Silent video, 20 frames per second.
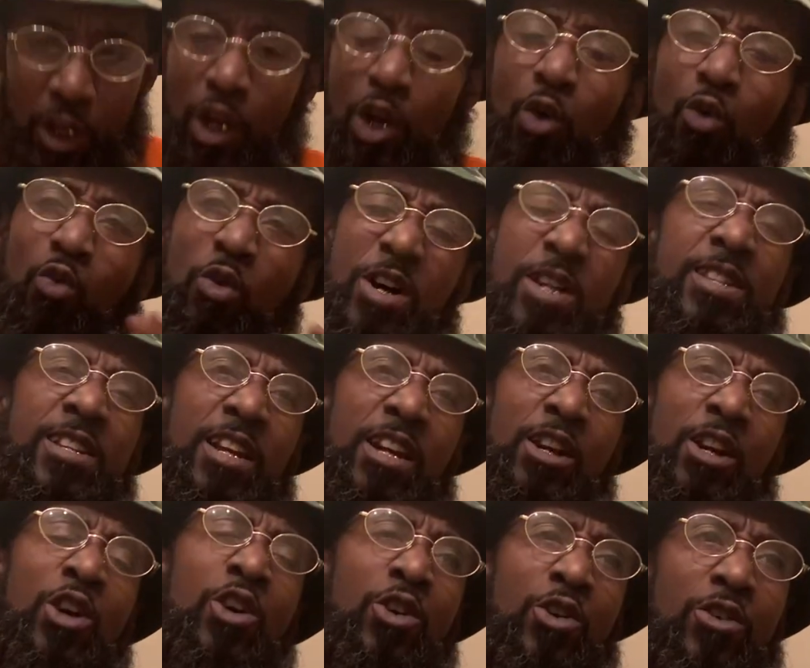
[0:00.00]
wasn't
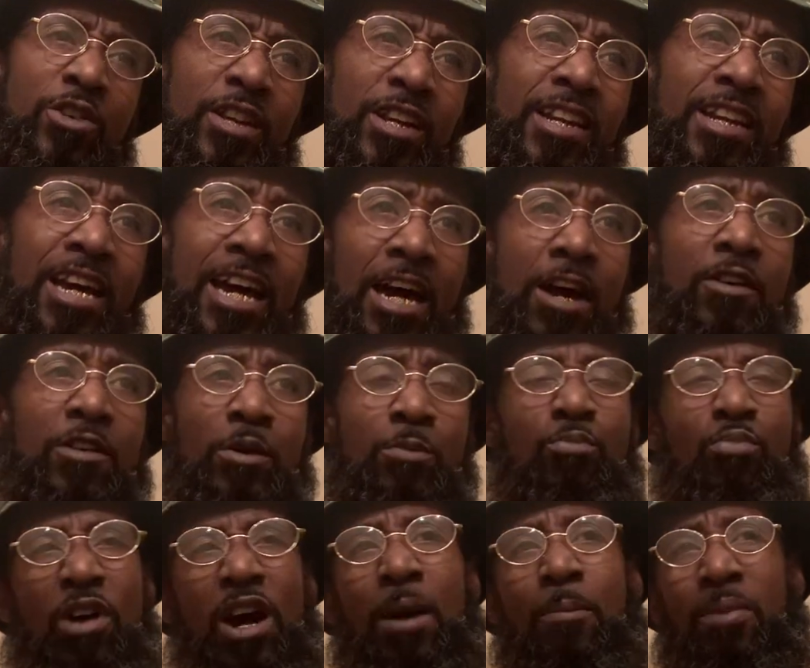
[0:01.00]
learned in how to
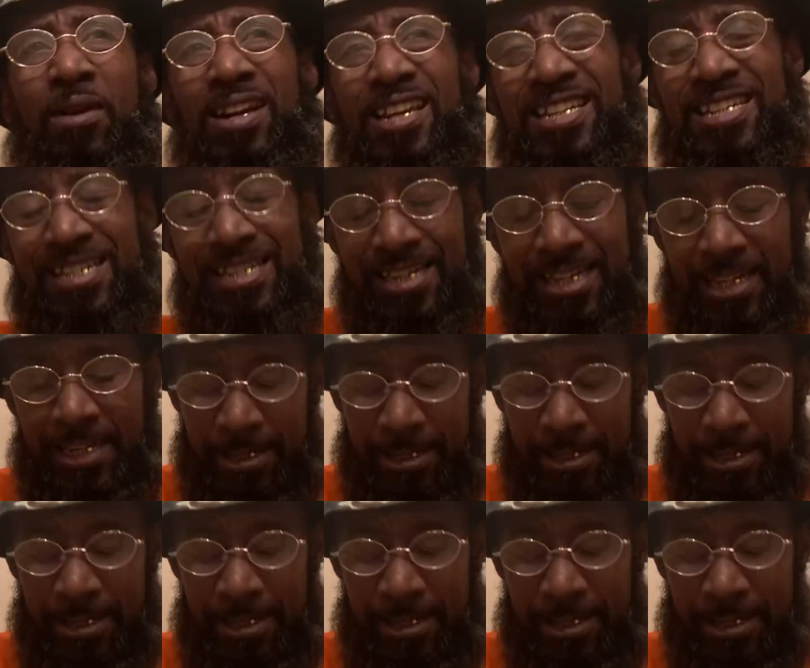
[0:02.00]
properly see